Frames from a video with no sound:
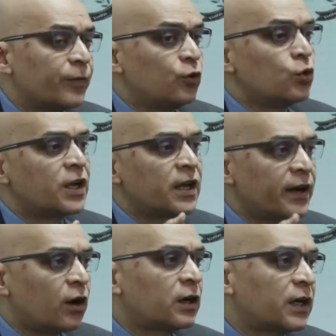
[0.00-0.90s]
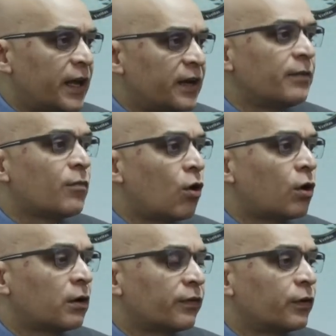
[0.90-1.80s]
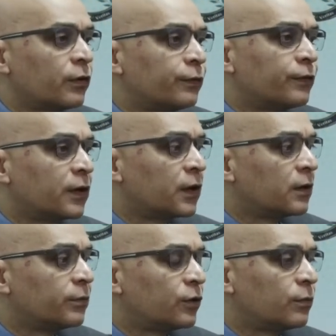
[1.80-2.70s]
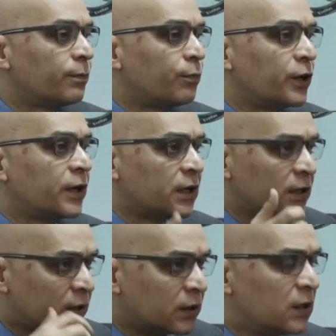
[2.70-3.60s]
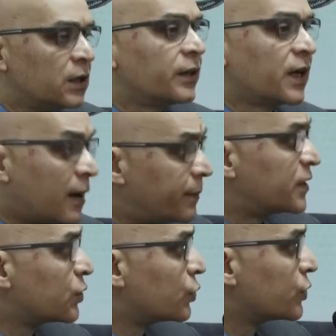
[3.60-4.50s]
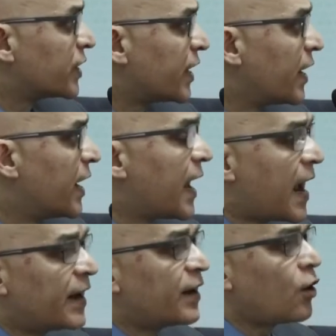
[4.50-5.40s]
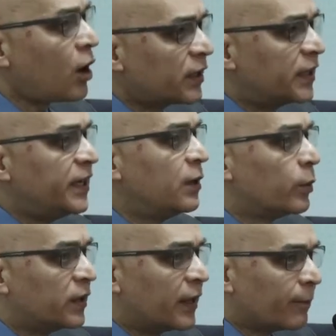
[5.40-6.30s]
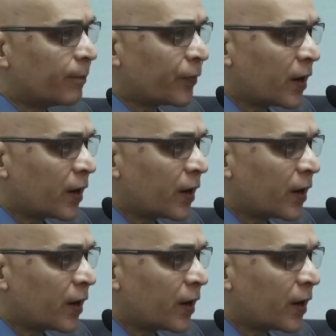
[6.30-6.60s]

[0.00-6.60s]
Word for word: You cannot anymore sort of, uh, you know, put it under the carpet, so to say, and not deal with them.